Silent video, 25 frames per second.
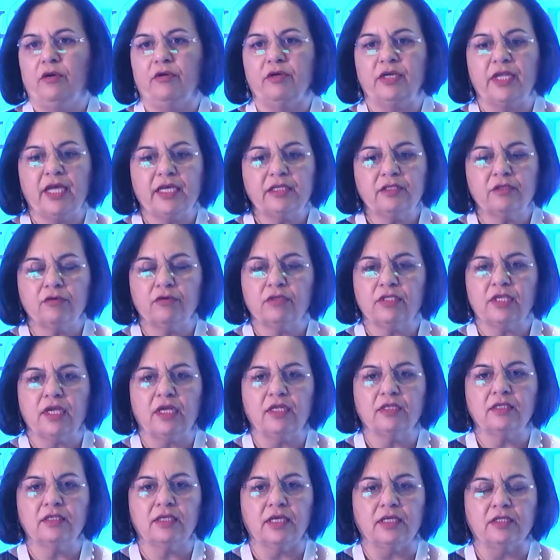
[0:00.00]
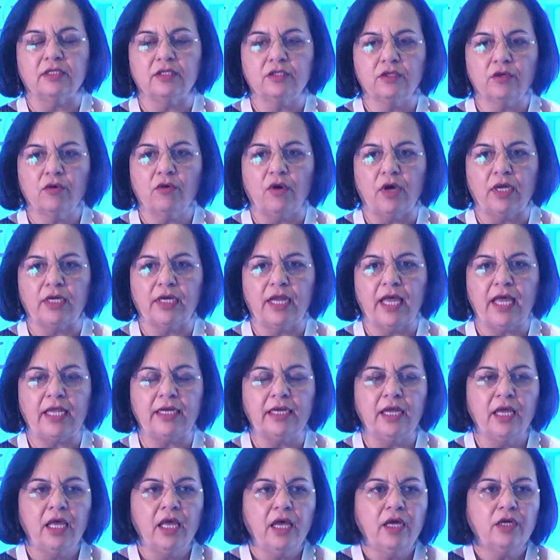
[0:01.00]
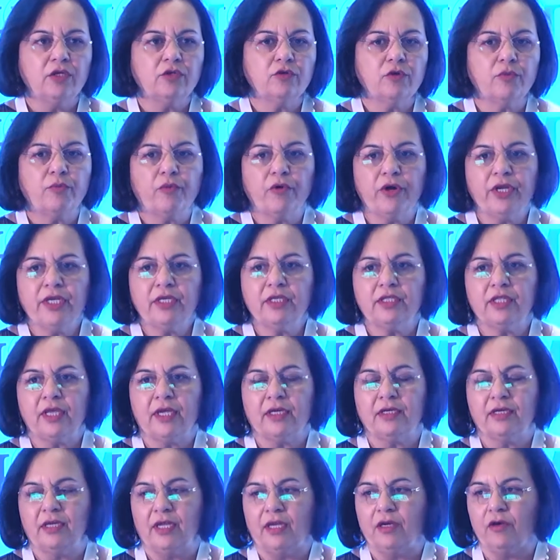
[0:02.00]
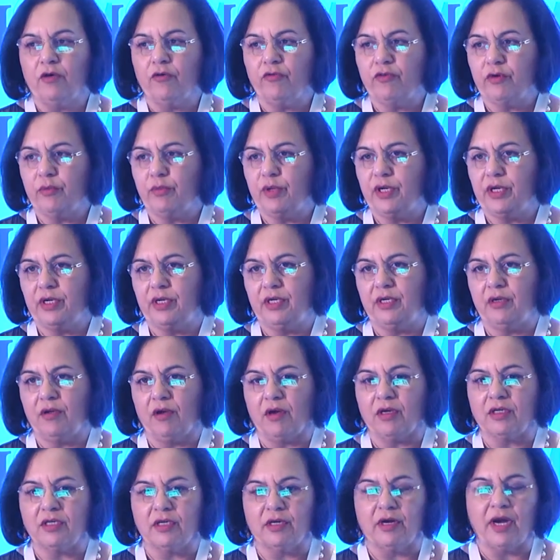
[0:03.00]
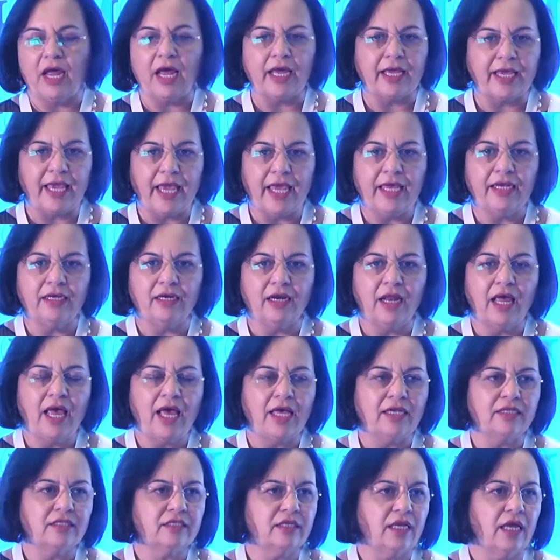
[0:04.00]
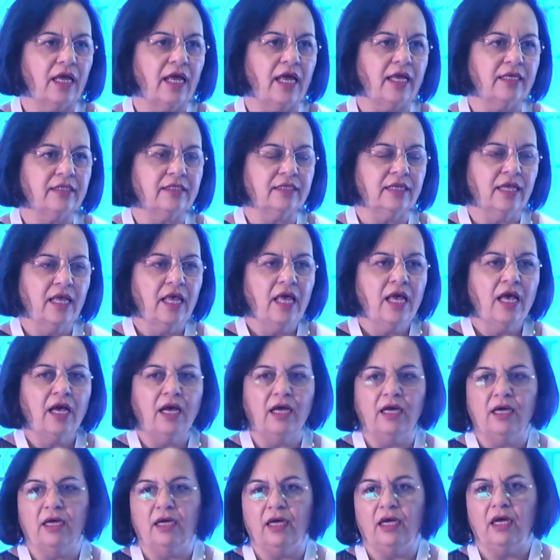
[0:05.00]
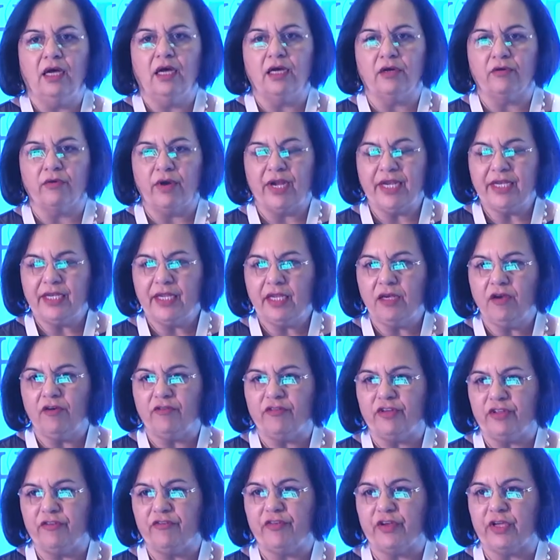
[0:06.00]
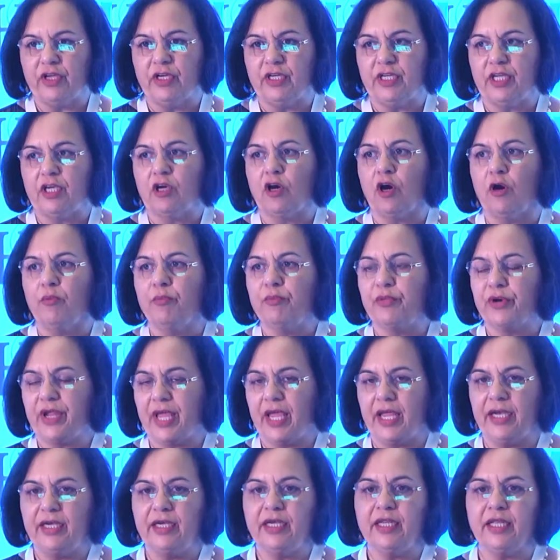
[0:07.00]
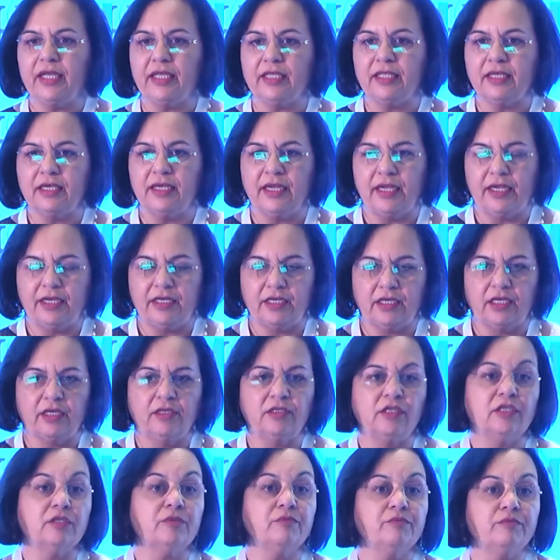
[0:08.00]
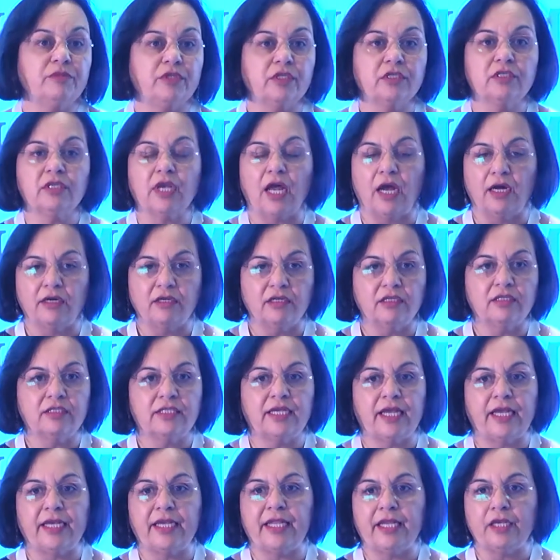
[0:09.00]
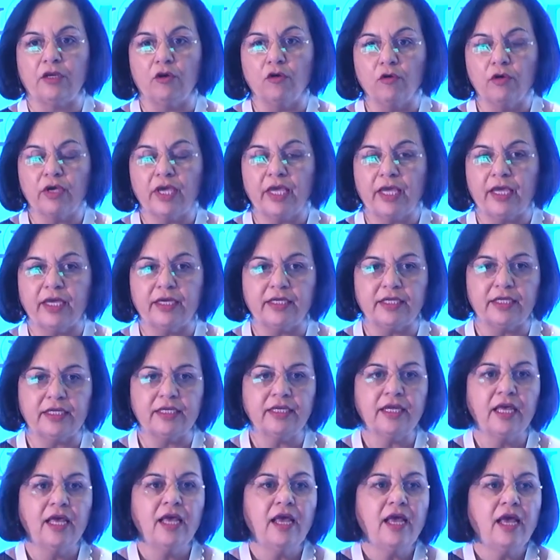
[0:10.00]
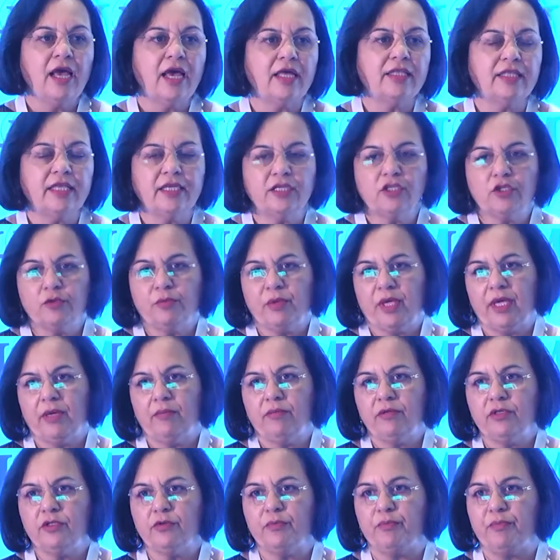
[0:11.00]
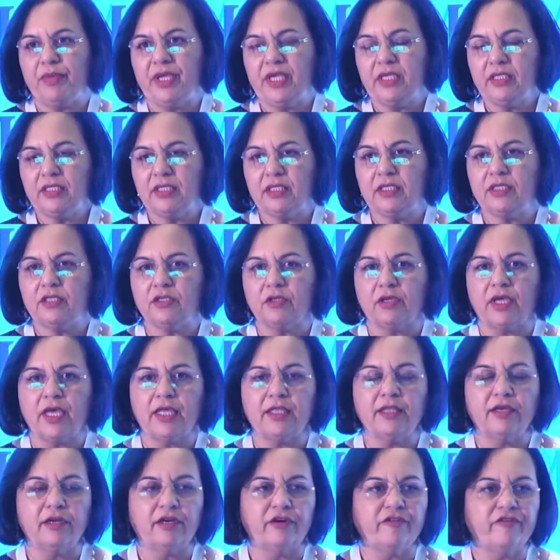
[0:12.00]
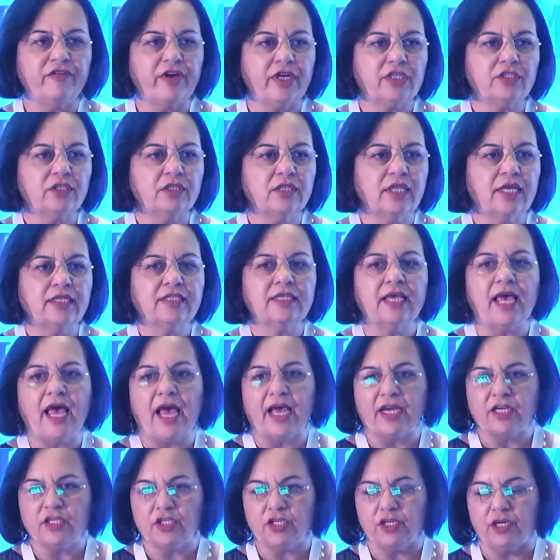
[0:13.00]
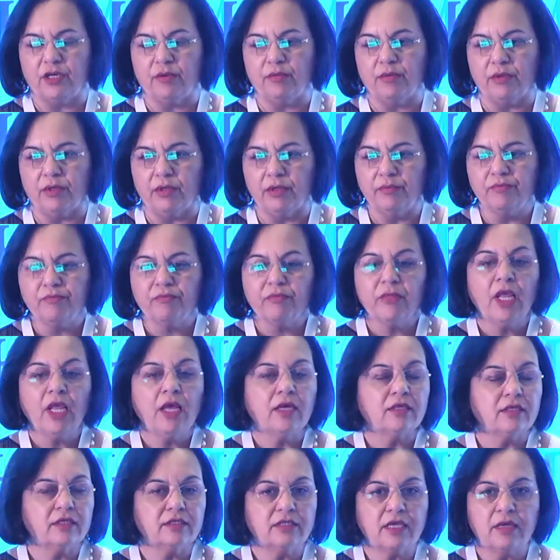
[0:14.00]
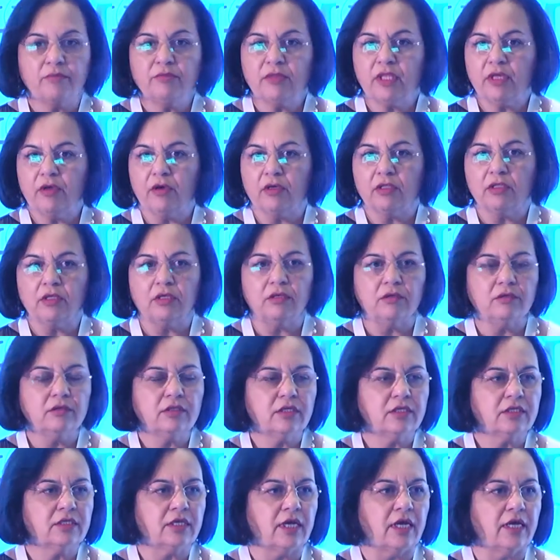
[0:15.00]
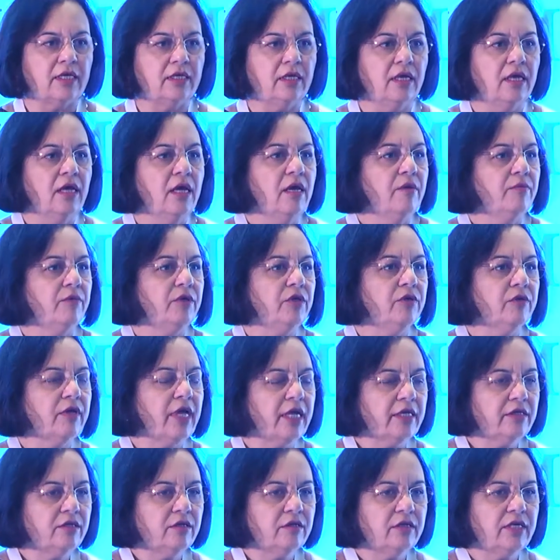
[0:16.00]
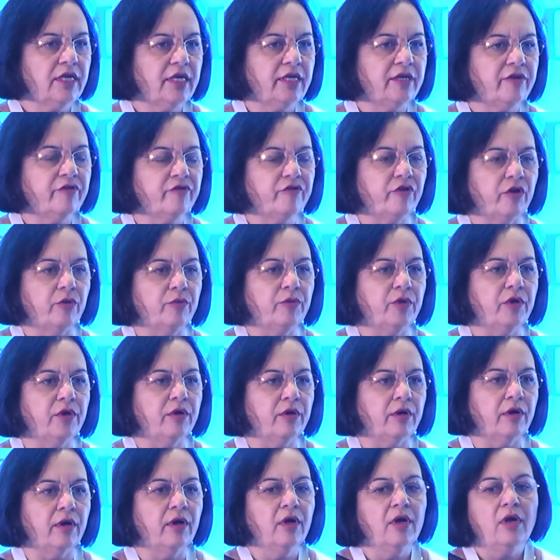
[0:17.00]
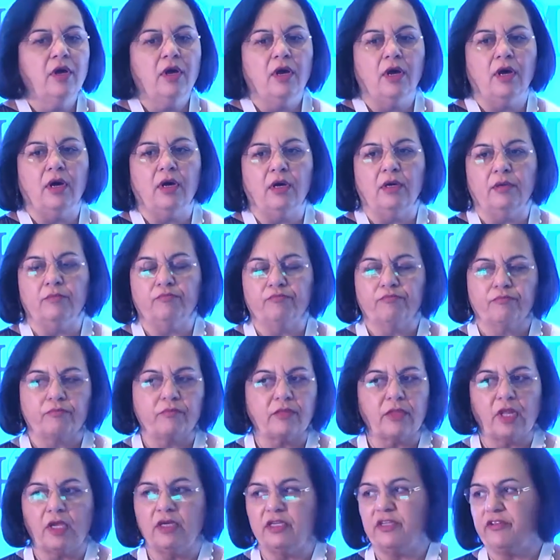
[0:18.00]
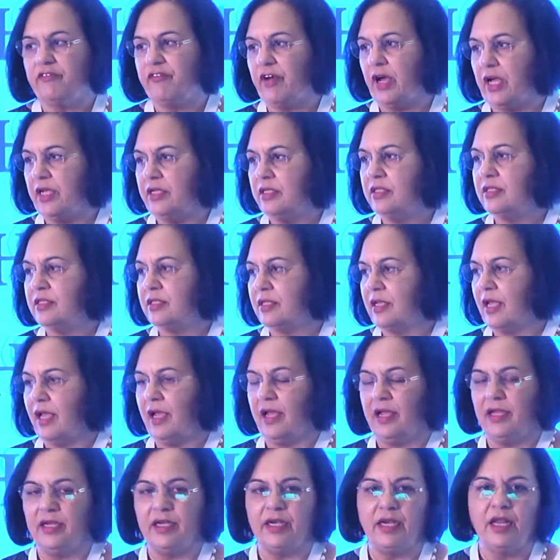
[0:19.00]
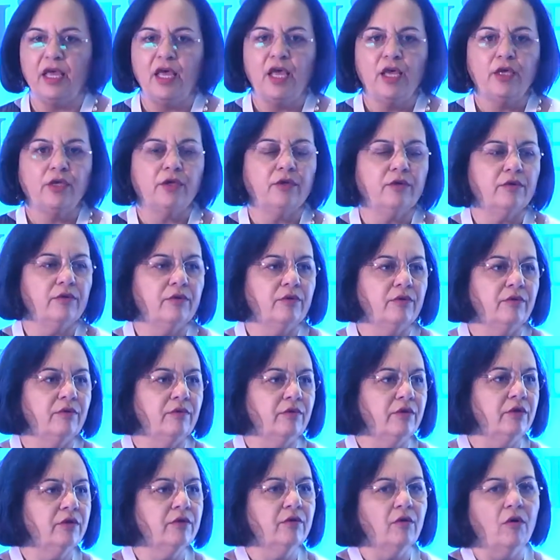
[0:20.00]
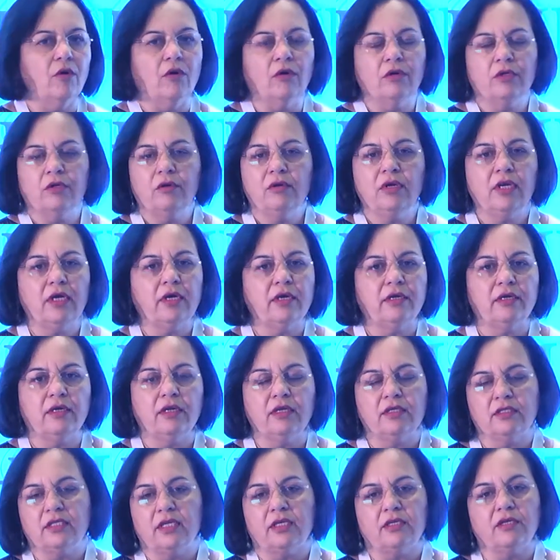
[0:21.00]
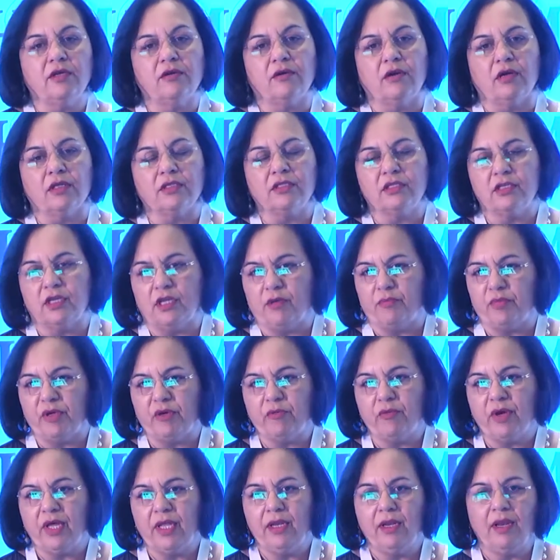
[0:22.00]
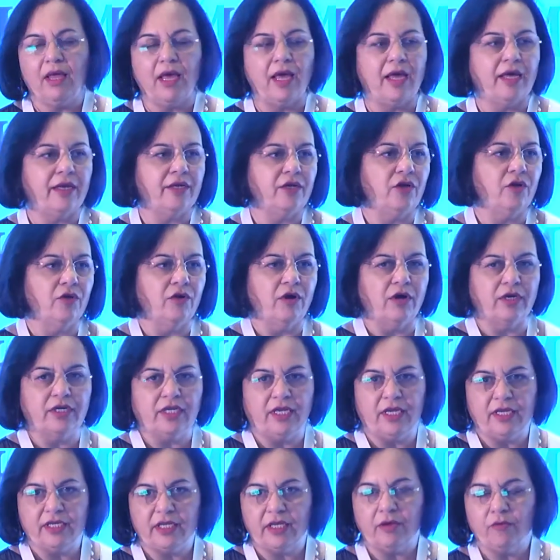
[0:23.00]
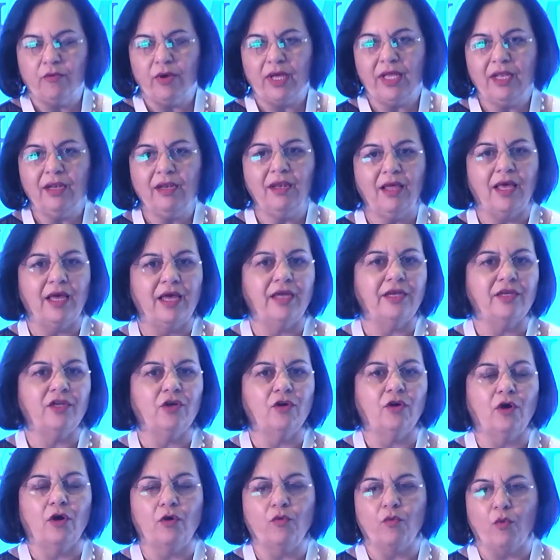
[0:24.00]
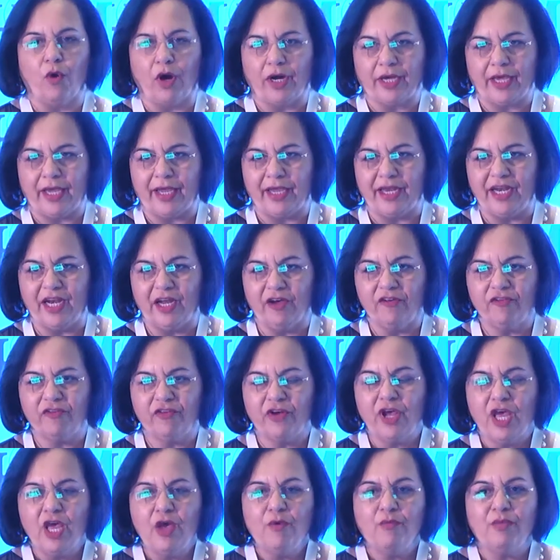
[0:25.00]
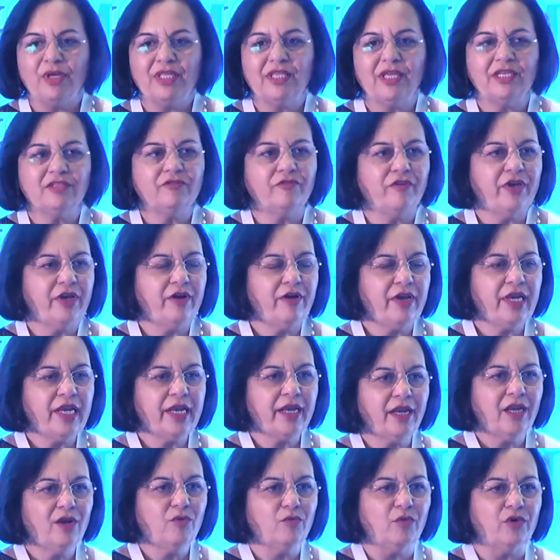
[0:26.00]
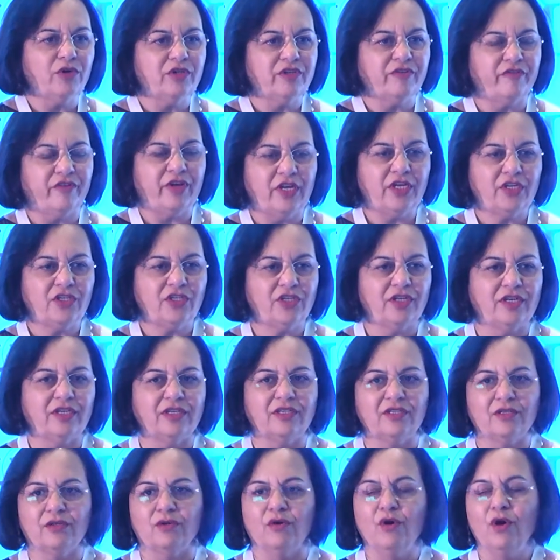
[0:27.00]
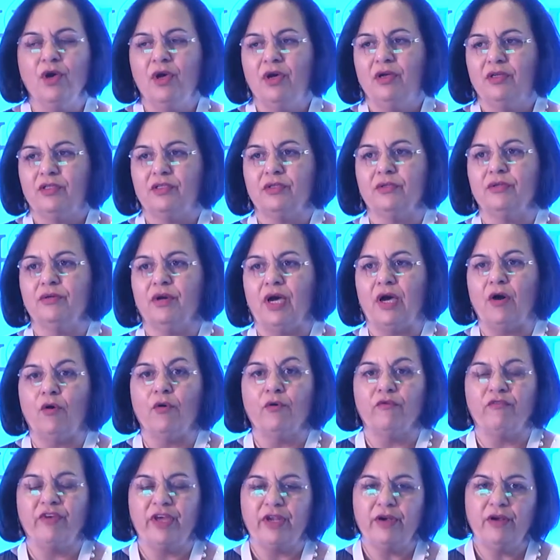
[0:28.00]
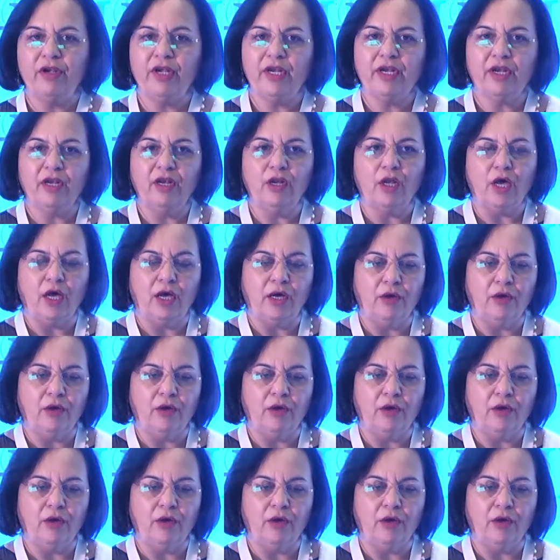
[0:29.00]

test results and so on, and to a point that an overburdened doctor again has a great deal of difficulty comprehending the data, just understanding, looking at it, and then to be able to piece it together in a fashion that's actionable. The same thing on the user side. You get your data from your device, and all you learn is that you're not sleeping well, and you're not eating well, and you're not walking enough. But there's very little motivation or very little,